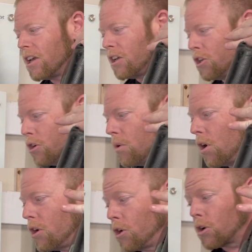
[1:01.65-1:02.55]

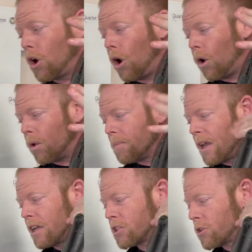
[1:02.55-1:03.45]
Your goal
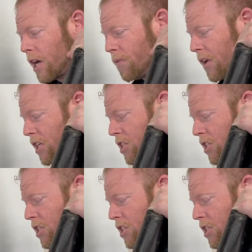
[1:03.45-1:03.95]
is to try to finish